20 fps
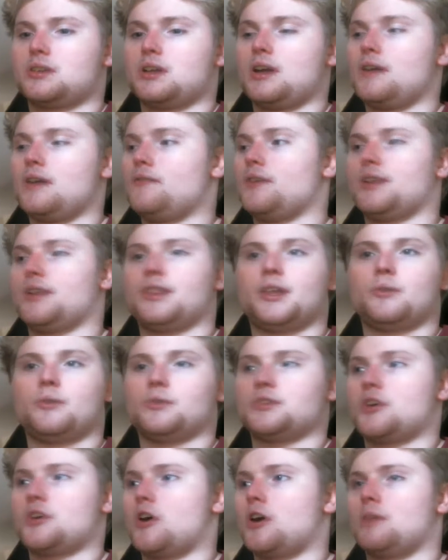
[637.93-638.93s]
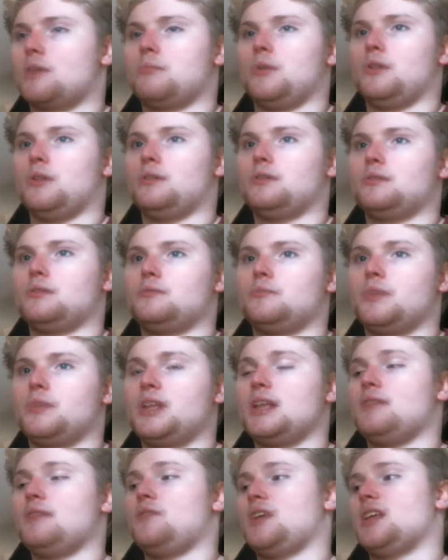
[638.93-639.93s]
Everything was horrible. We
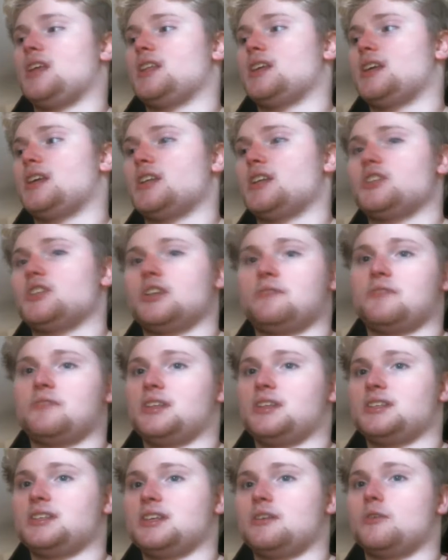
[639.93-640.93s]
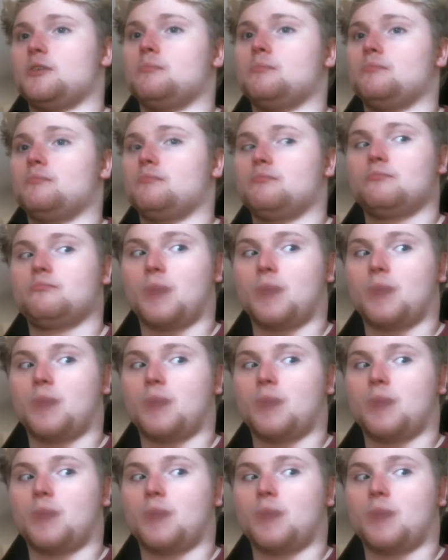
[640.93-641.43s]
didn't even get to catch every single